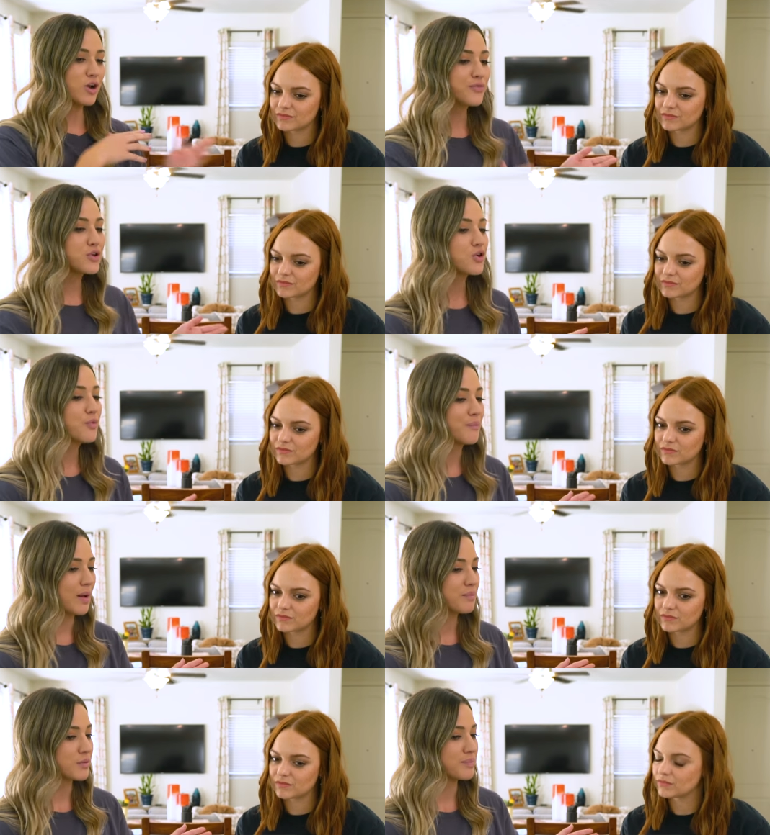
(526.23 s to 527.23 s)
Speaker 1: I don't know if you
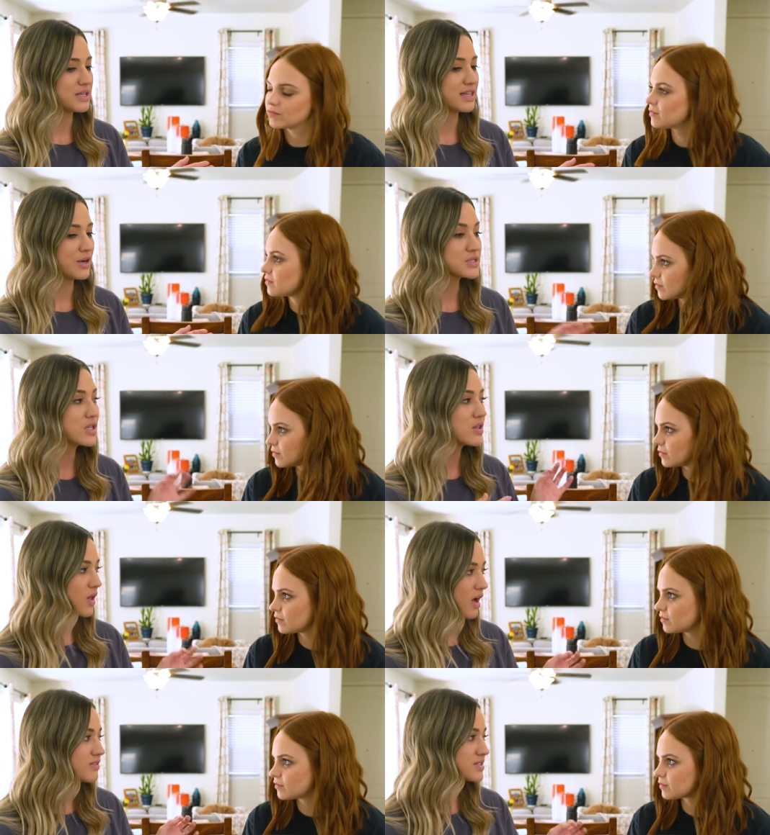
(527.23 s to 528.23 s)
remember, but there was a
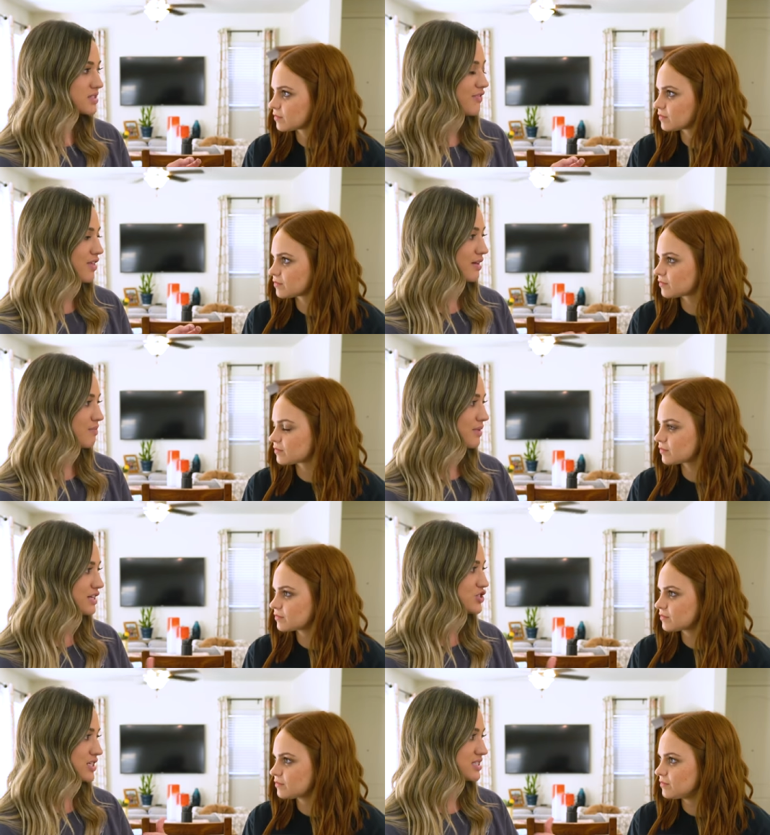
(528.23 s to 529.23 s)
lot of stuff that like me
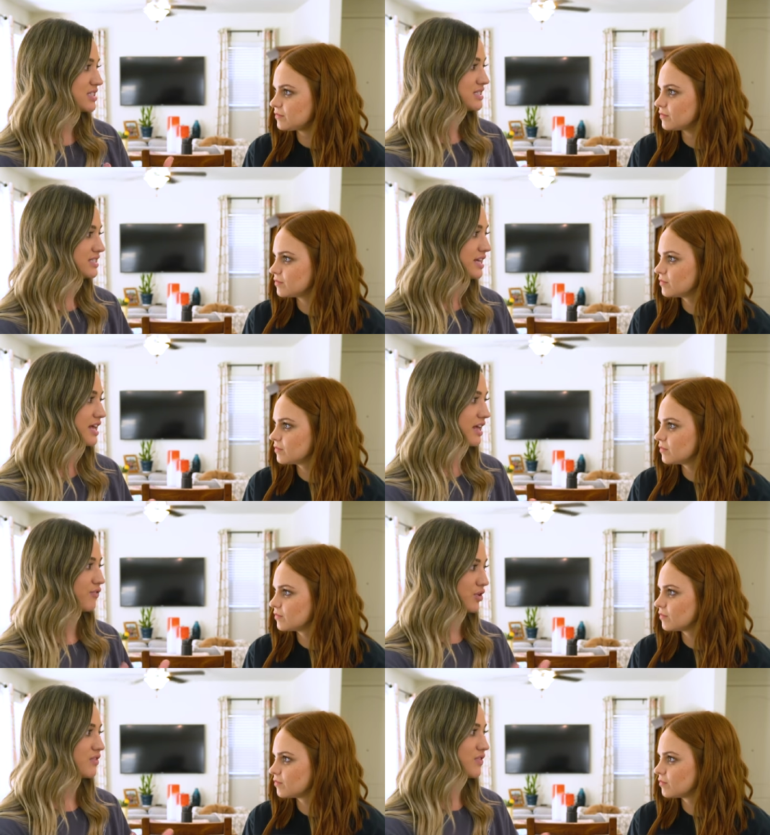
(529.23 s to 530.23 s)
and Justin did it
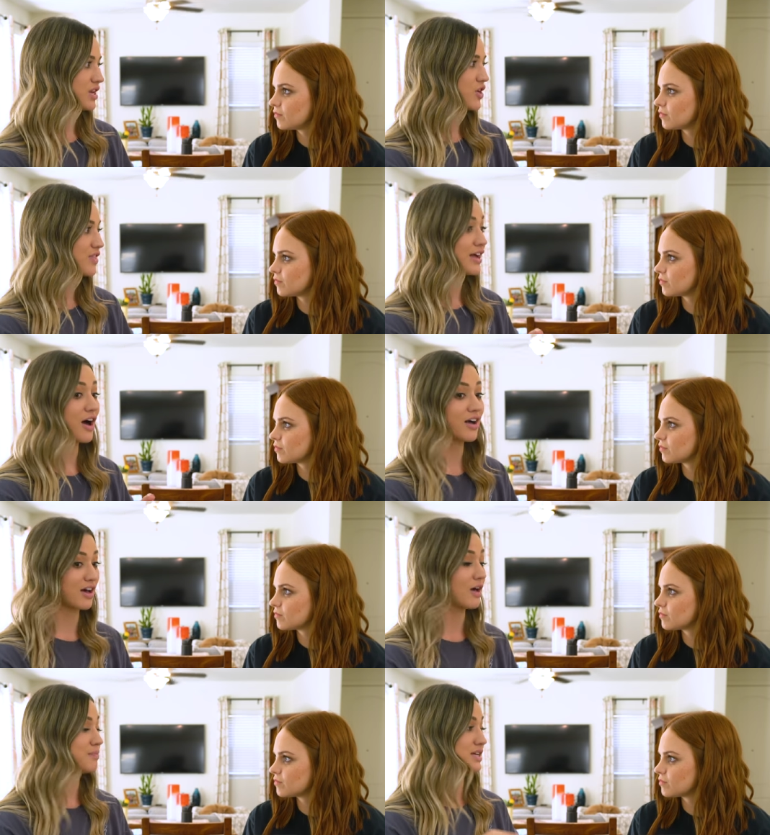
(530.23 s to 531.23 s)
for the video that got
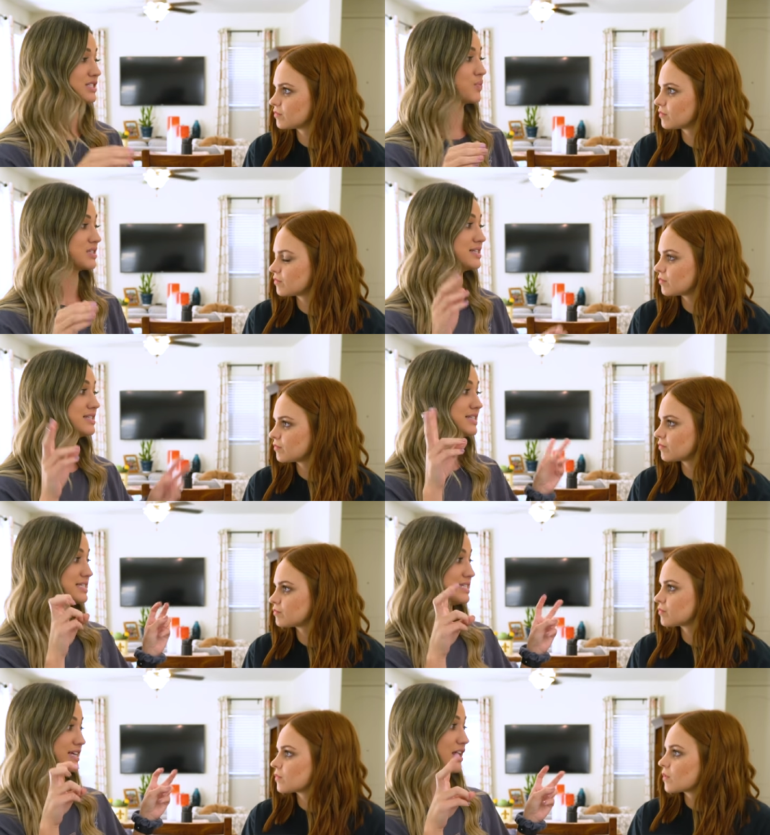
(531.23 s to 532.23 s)
cut because it wasn't
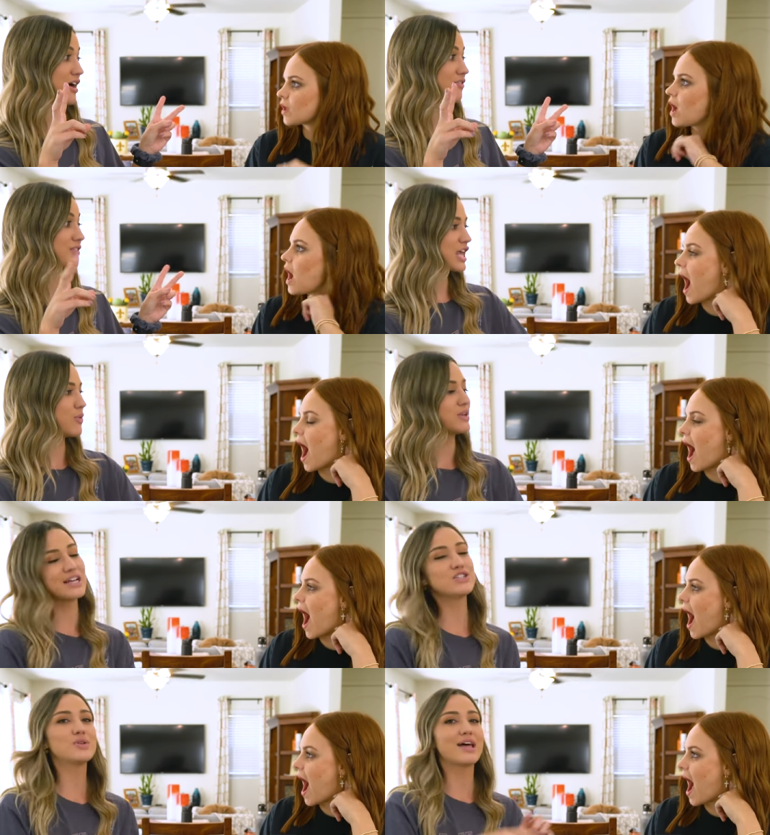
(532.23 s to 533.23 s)
Disney enough. Like he would
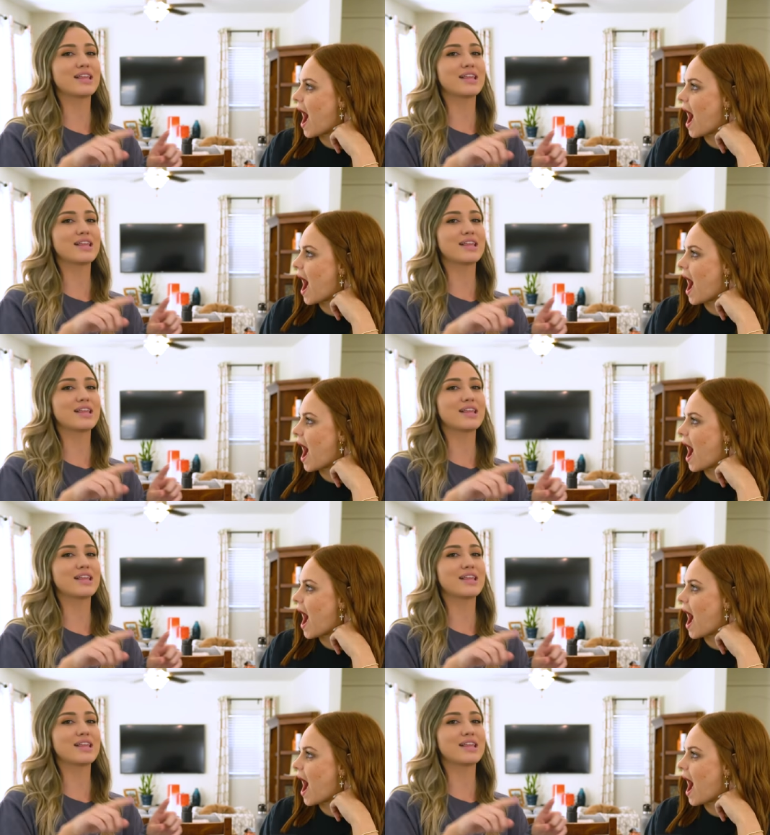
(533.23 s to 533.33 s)
like do